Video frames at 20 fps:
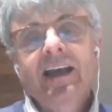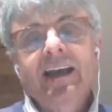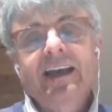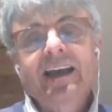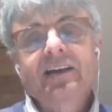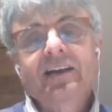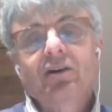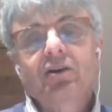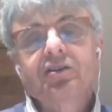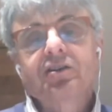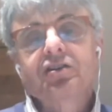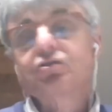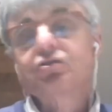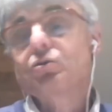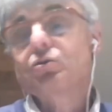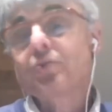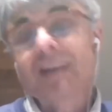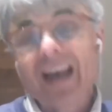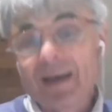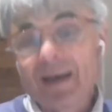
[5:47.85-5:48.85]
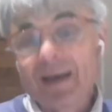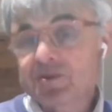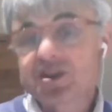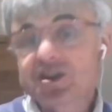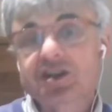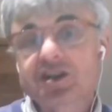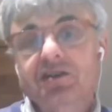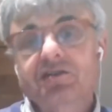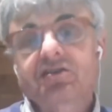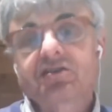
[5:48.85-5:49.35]
in order to
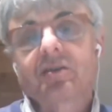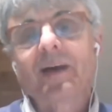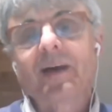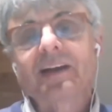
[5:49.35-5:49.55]
capture the